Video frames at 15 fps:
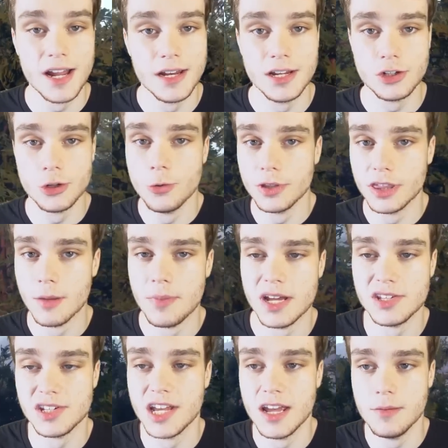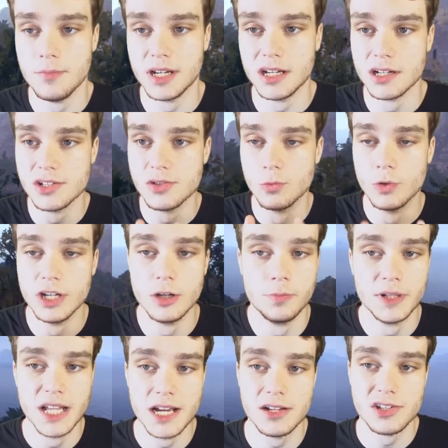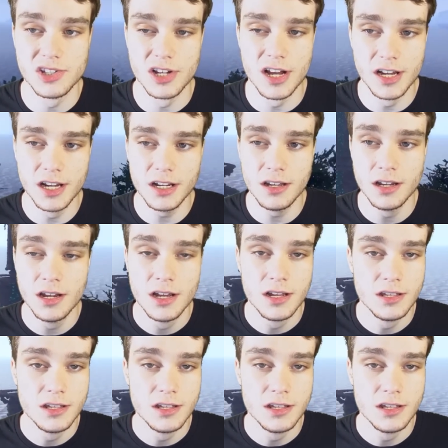an issue with the base game because when you play as Sonic,